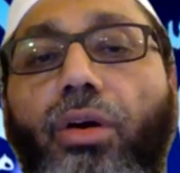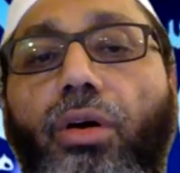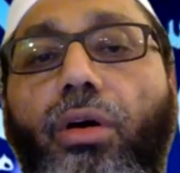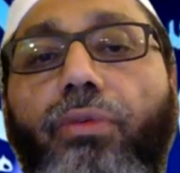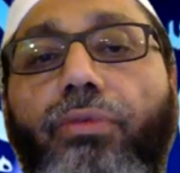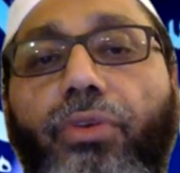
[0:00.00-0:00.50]

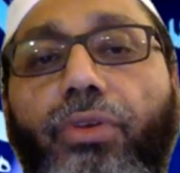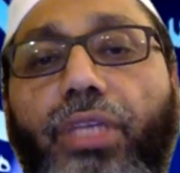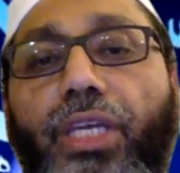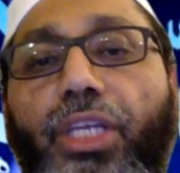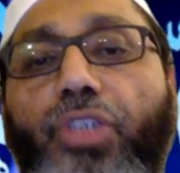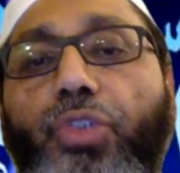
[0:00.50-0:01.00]
for the
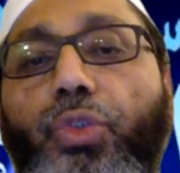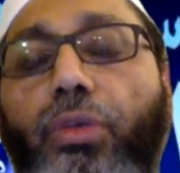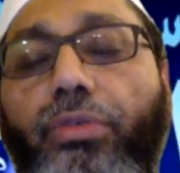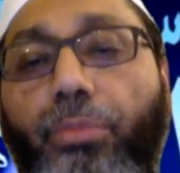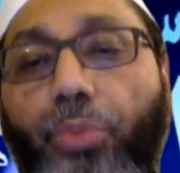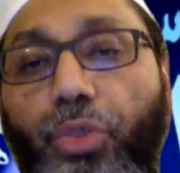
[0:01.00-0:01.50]
issue
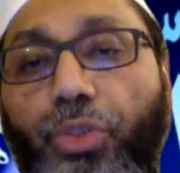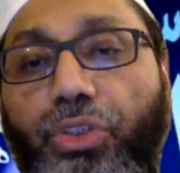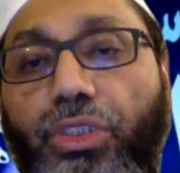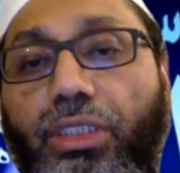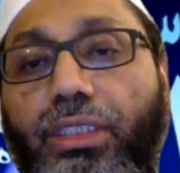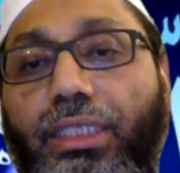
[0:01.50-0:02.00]
of
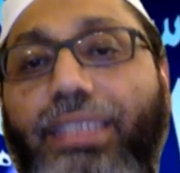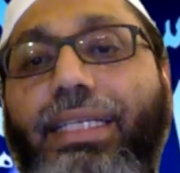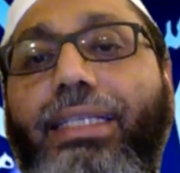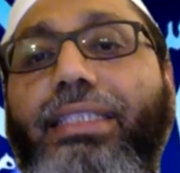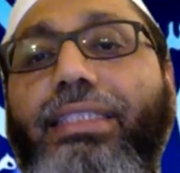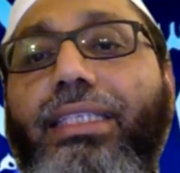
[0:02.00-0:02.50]
abortion. In
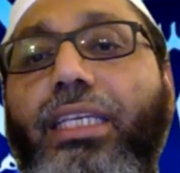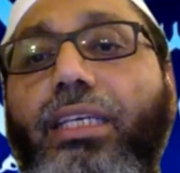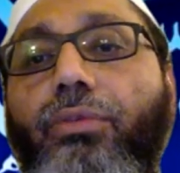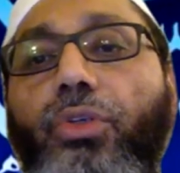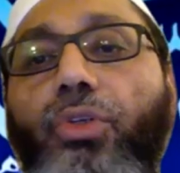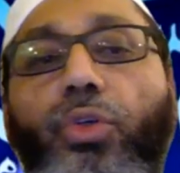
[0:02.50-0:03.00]
addition, he
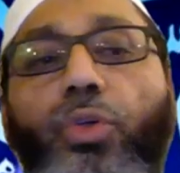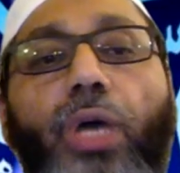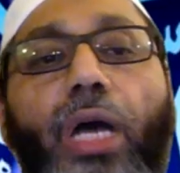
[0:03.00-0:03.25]
would know